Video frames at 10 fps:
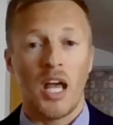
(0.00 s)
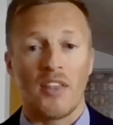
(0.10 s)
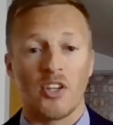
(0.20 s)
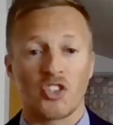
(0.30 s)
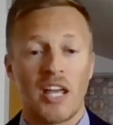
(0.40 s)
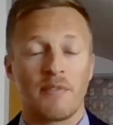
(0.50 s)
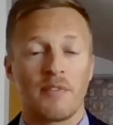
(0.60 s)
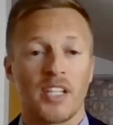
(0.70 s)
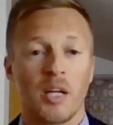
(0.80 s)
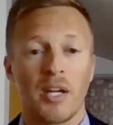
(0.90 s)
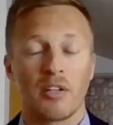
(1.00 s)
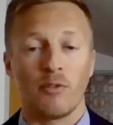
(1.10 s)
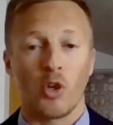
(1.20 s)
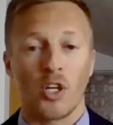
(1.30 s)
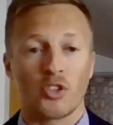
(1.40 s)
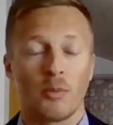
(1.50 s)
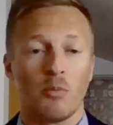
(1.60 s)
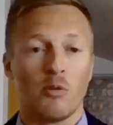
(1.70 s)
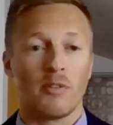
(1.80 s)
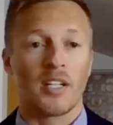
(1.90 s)
and there's definitely a big focus on
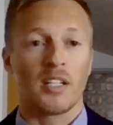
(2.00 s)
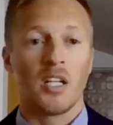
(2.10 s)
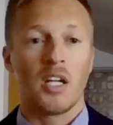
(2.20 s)
moving